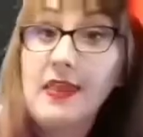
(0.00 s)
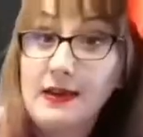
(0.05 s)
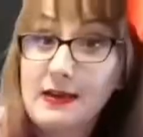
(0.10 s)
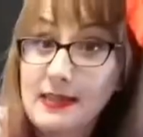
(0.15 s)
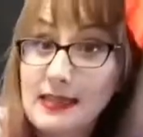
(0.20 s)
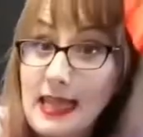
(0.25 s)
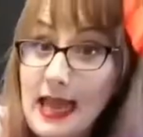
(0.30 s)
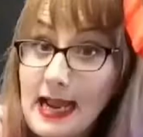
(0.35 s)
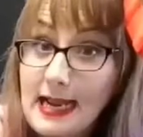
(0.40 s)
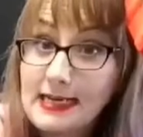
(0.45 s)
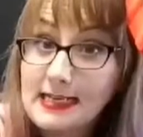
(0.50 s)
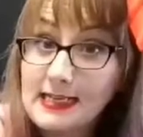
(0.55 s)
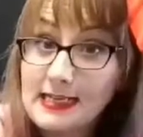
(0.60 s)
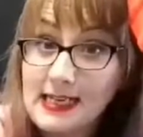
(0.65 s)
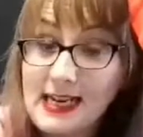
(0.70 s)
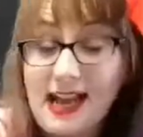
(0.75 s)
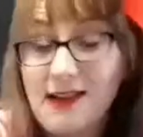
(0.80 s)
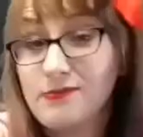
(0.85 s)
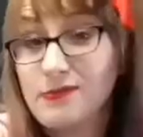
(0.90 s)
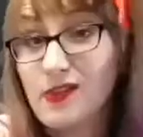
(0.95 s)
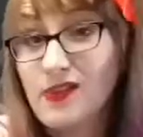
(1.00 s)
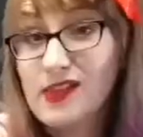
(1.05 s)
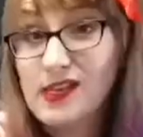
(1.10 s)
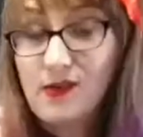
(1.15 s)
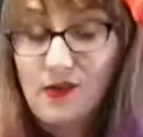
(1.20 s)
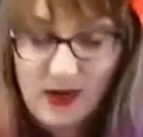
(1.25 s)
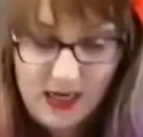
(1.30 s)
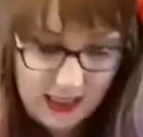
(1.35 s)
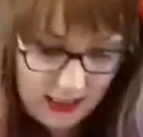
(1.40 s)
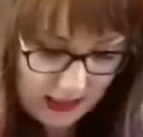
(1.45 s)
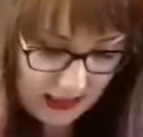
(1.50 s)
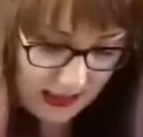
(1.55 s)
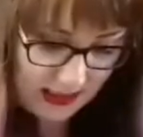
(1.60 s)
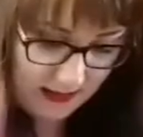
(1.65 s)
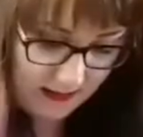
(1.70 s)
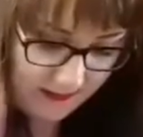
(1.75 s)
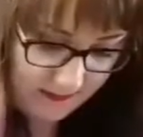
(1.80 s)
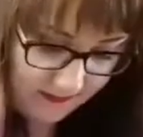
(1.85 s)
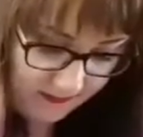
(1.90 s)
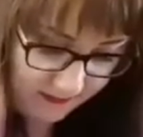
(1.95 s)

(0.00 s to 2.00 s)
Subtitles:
there's that. Helps with the noise.